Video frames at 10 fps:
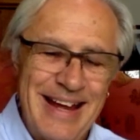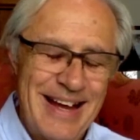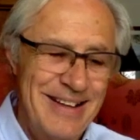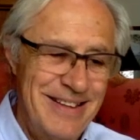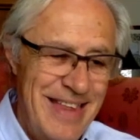
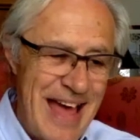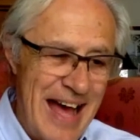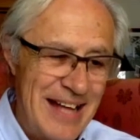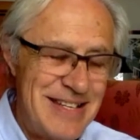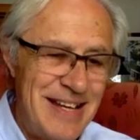and
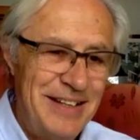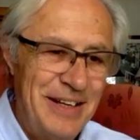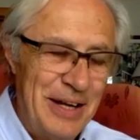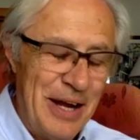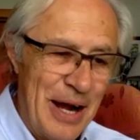that
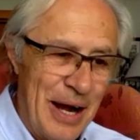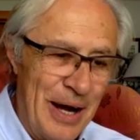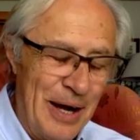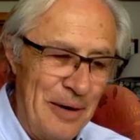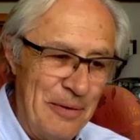
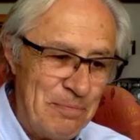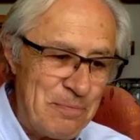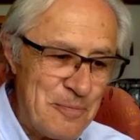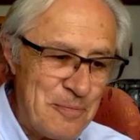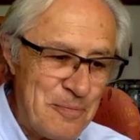uh,
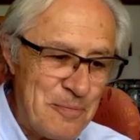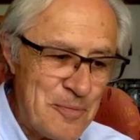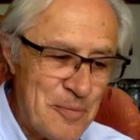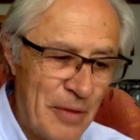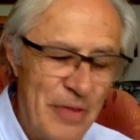
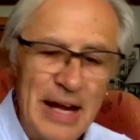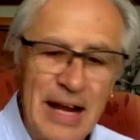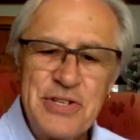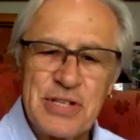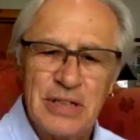that
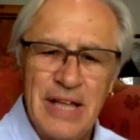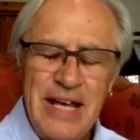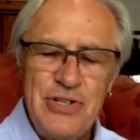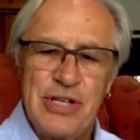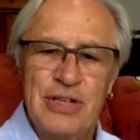
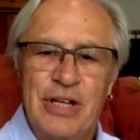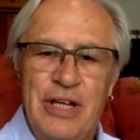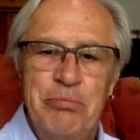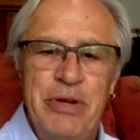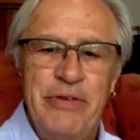isolation
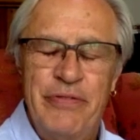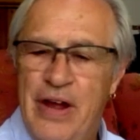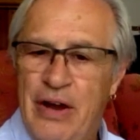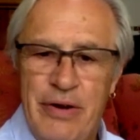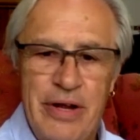can be
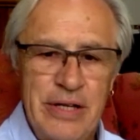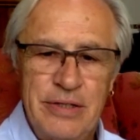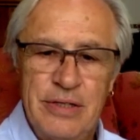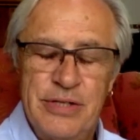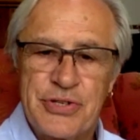very
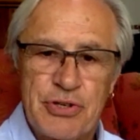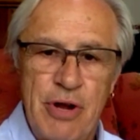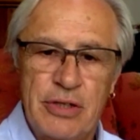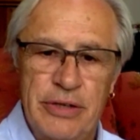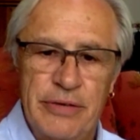
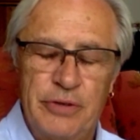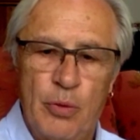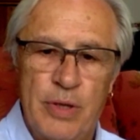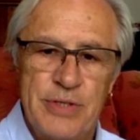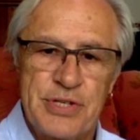destructive to
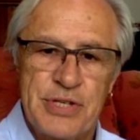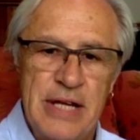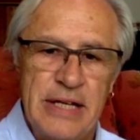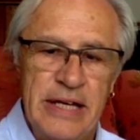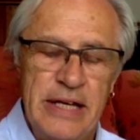one's
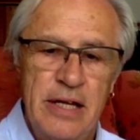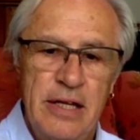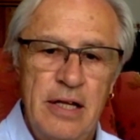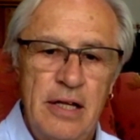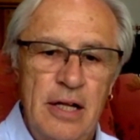psyche.
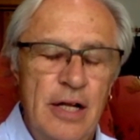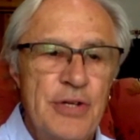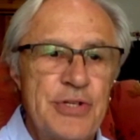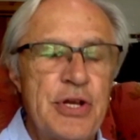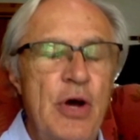
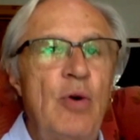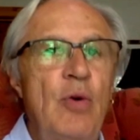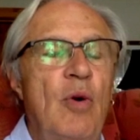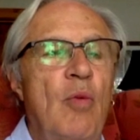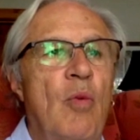
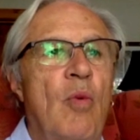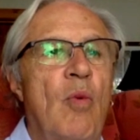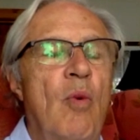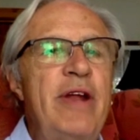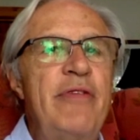So,
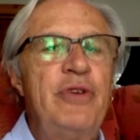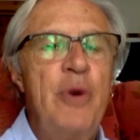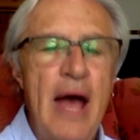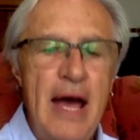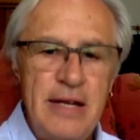what if
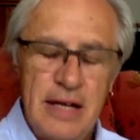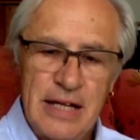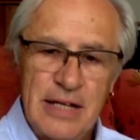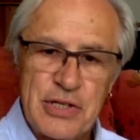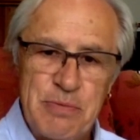you had an
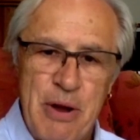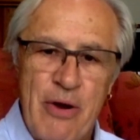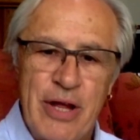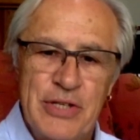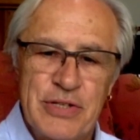
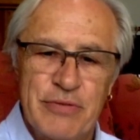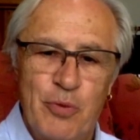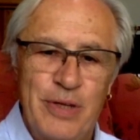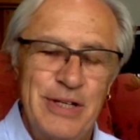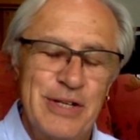experience of
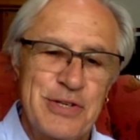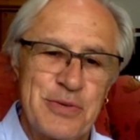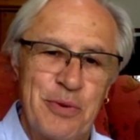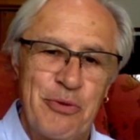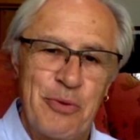oneness
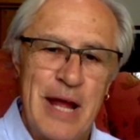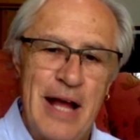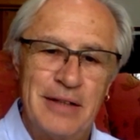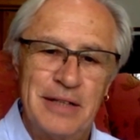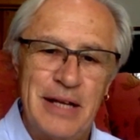with
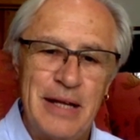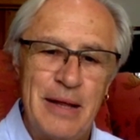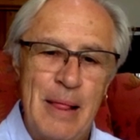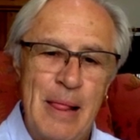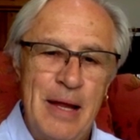reality?
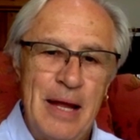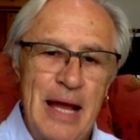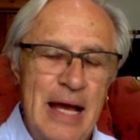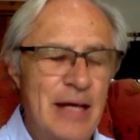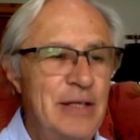
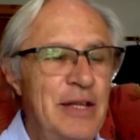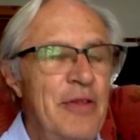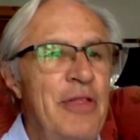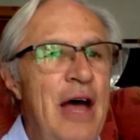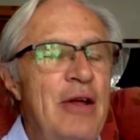And
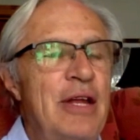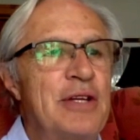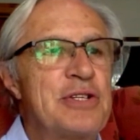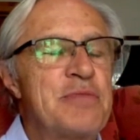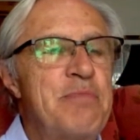that
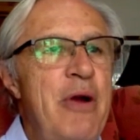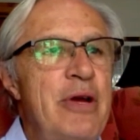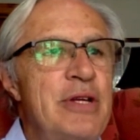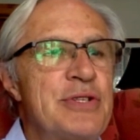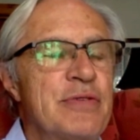
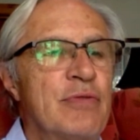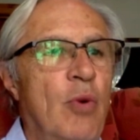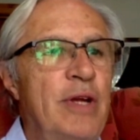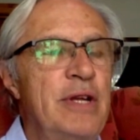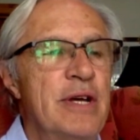experience of
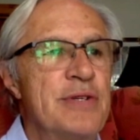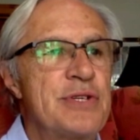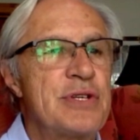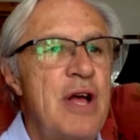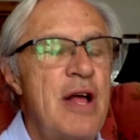
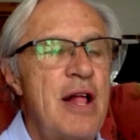oneness